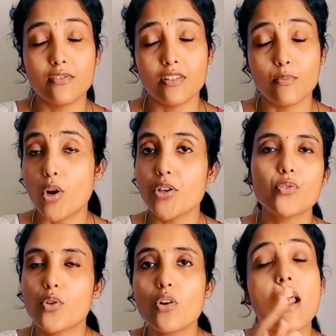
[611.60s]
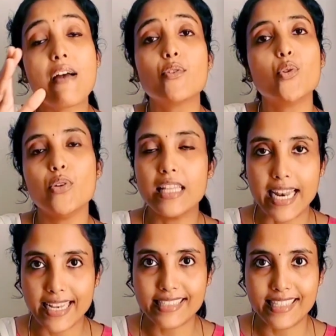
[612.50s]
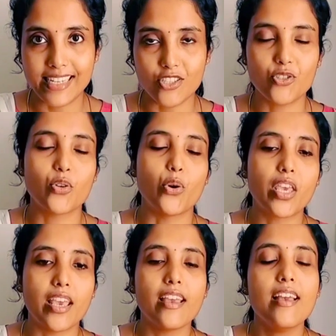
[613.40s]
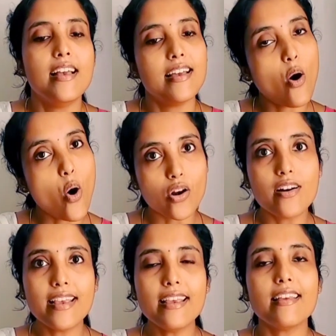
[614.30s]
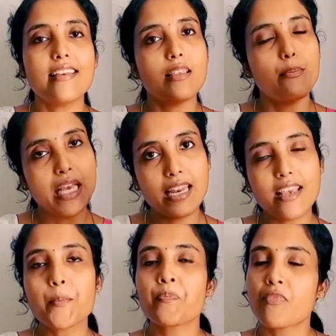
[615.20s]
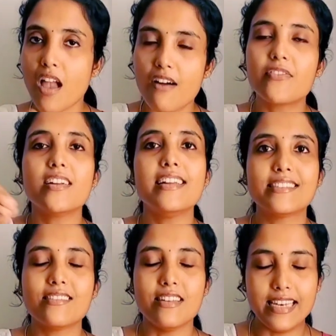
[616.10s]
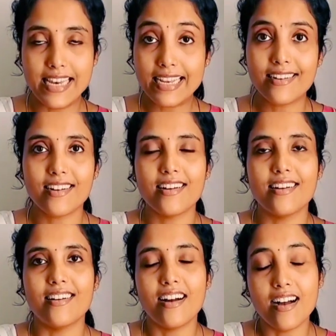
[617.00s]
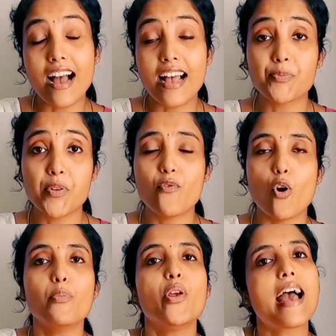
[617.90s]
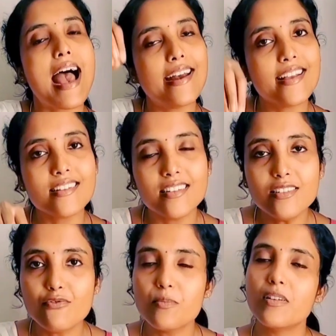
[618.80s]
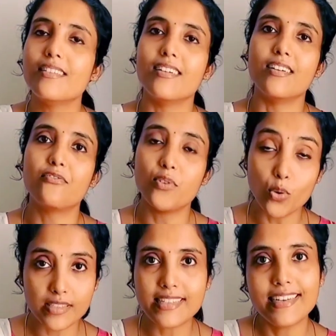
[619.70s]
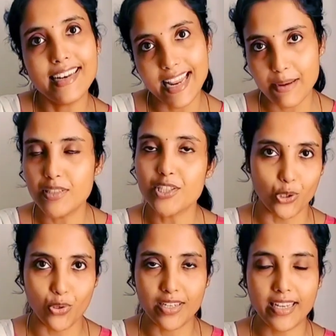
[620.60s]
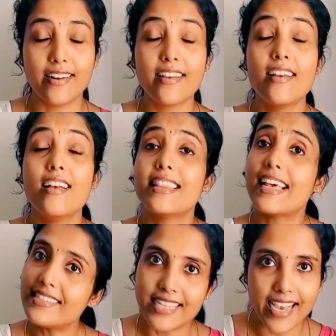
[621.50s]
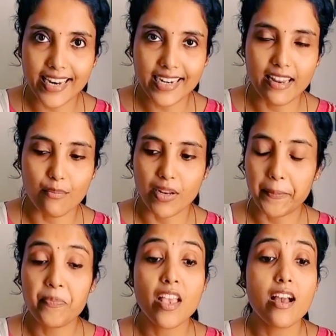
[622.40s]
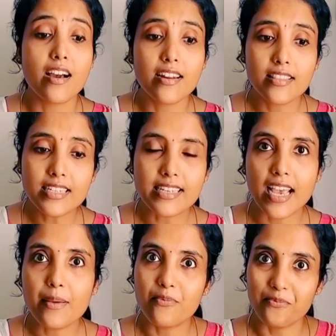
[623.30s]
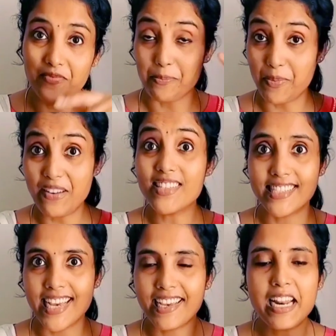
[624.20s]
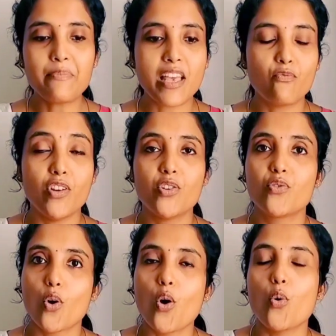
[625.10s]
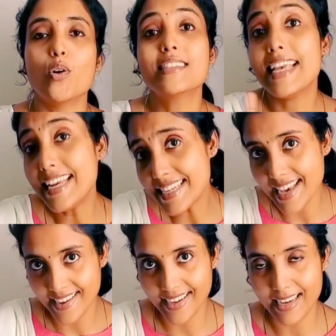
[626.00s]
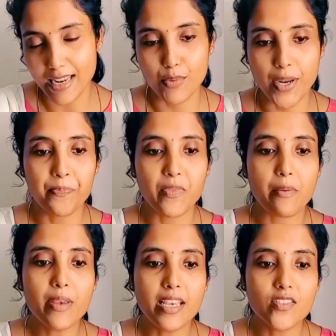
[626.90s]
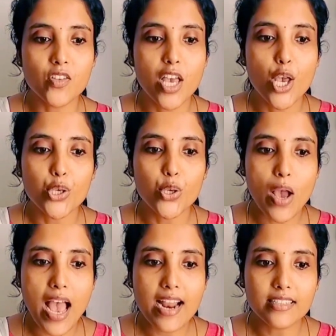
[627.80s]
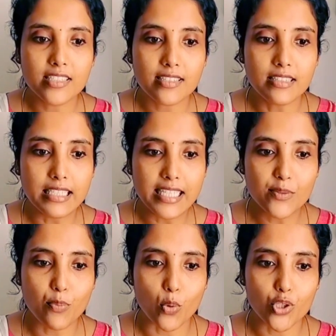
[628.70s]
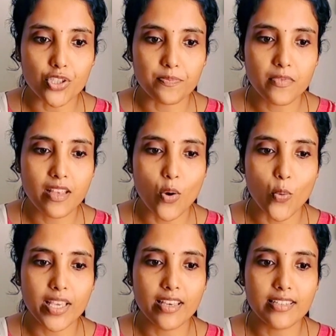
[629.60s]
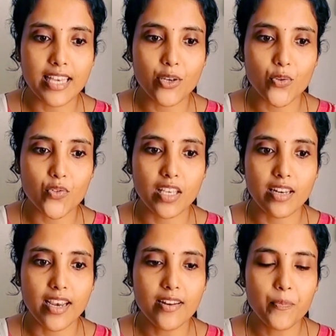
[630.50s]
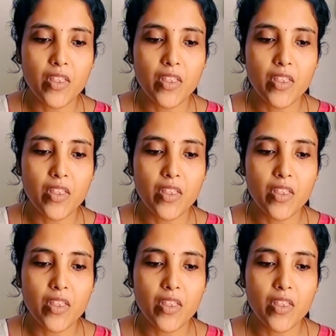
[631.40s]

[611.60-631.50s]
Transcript: molecules. You don't have to do in the next stages, okay. Already in the beginning, after Nick has been formed, you are adding a fluorescently labeled nucleotide. That is direct labeling. Another type, the previous diagram that we saw, was indirect labeling. That means you add just this portion over here that you see, right?